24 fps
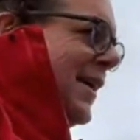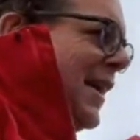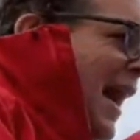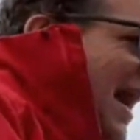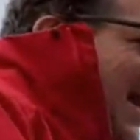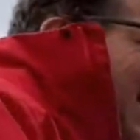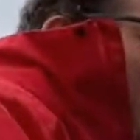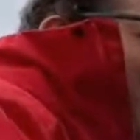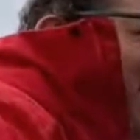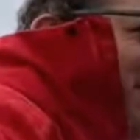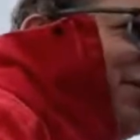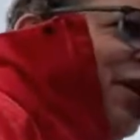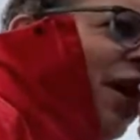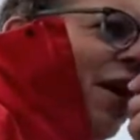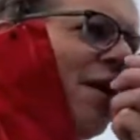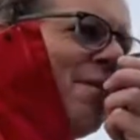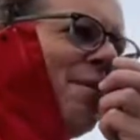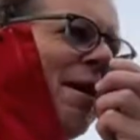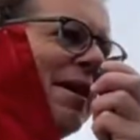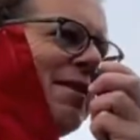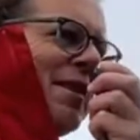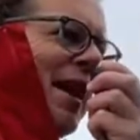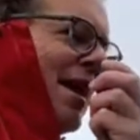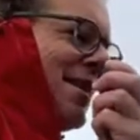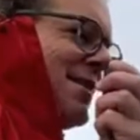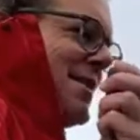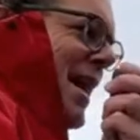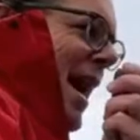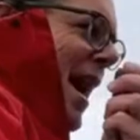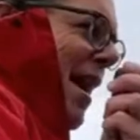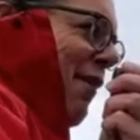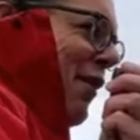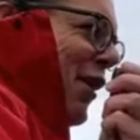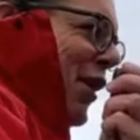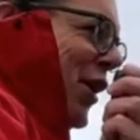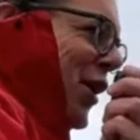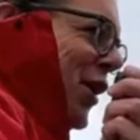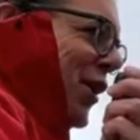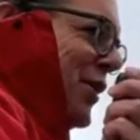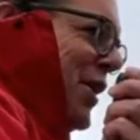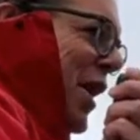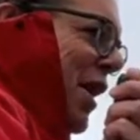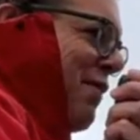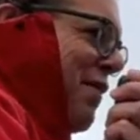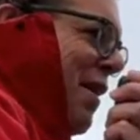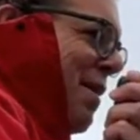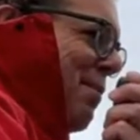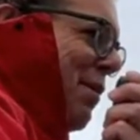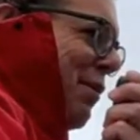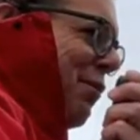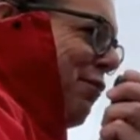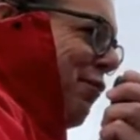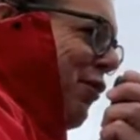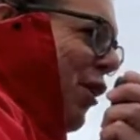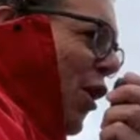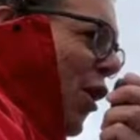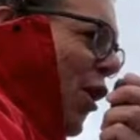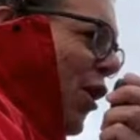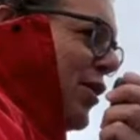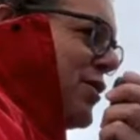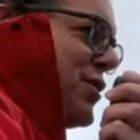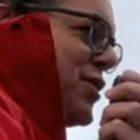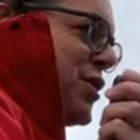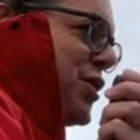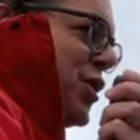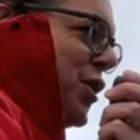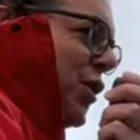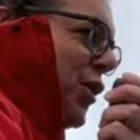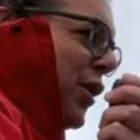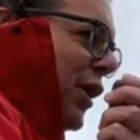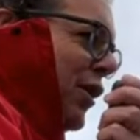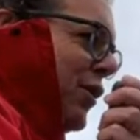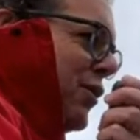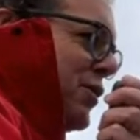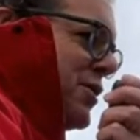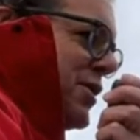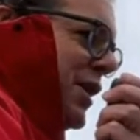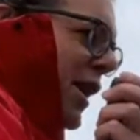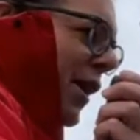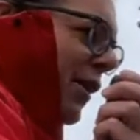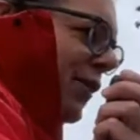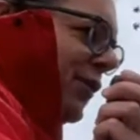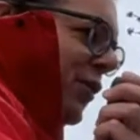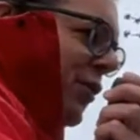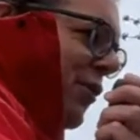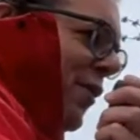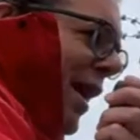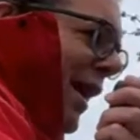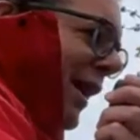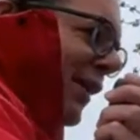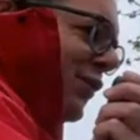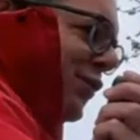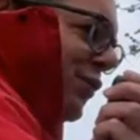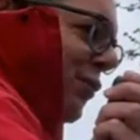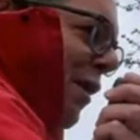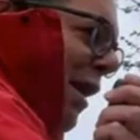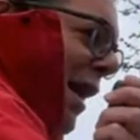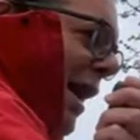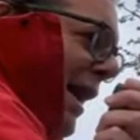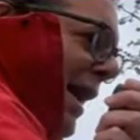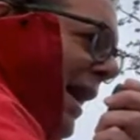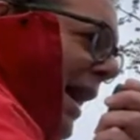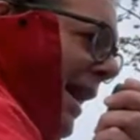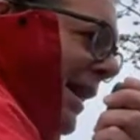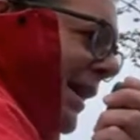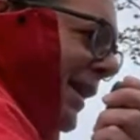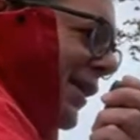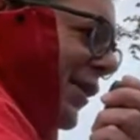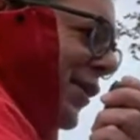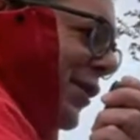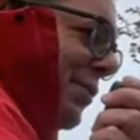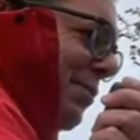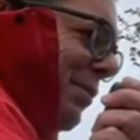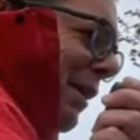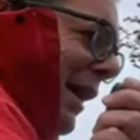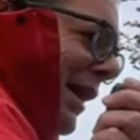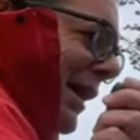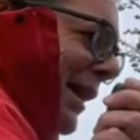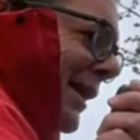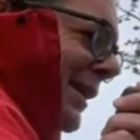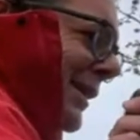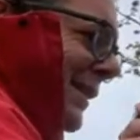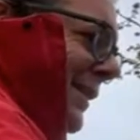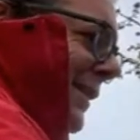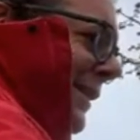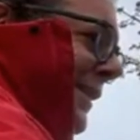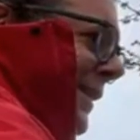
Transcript: Hang on, sorry about that. Darrell, November 4, Zulu Delta X-ray. How you doing, buddy?